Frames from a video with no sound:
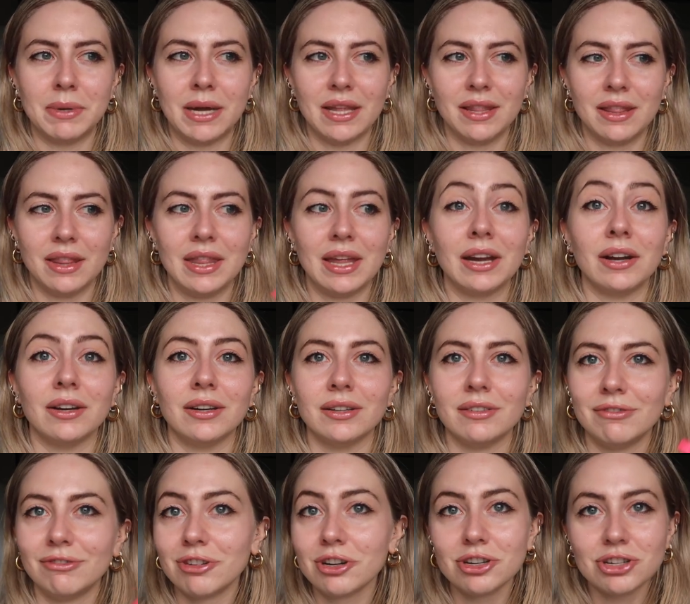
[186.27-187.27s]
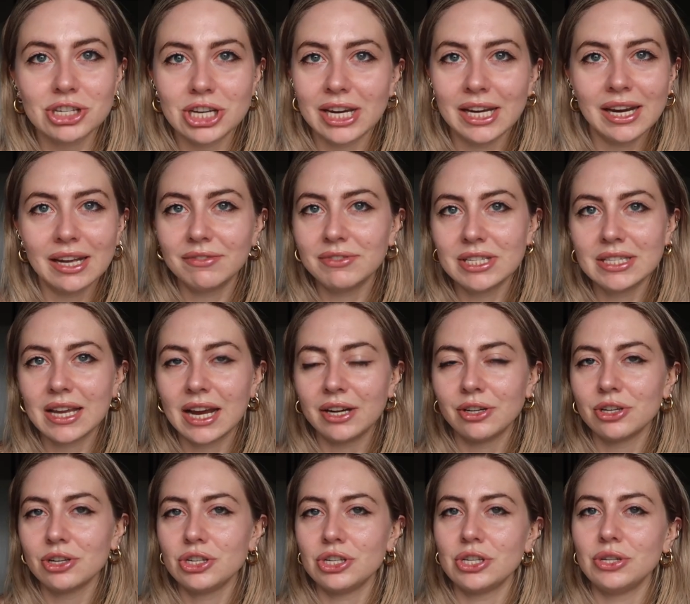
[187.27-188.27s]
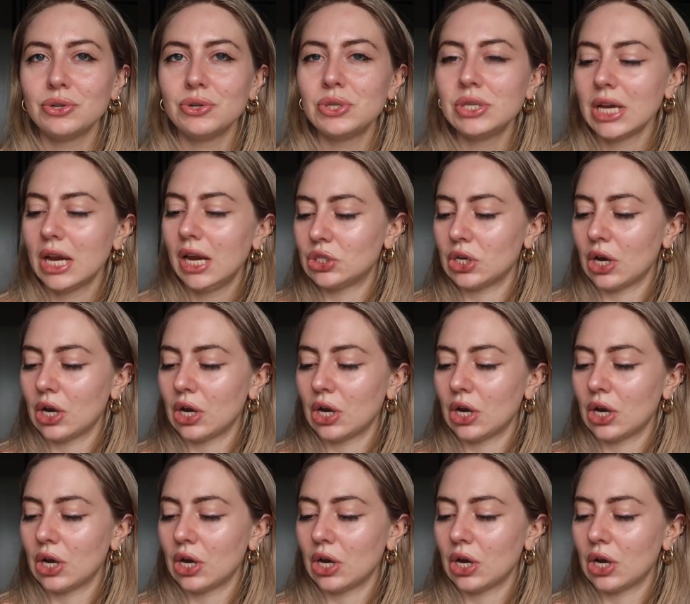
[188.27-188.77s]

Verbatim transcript: but their version of designer shoes.